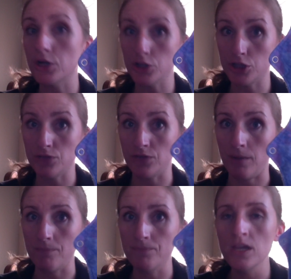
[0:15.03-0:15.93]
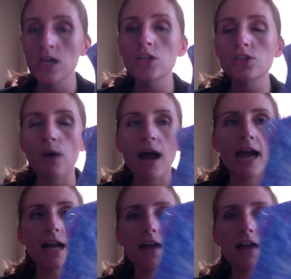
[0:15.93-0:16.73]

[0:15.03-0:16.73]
purchased from. So I got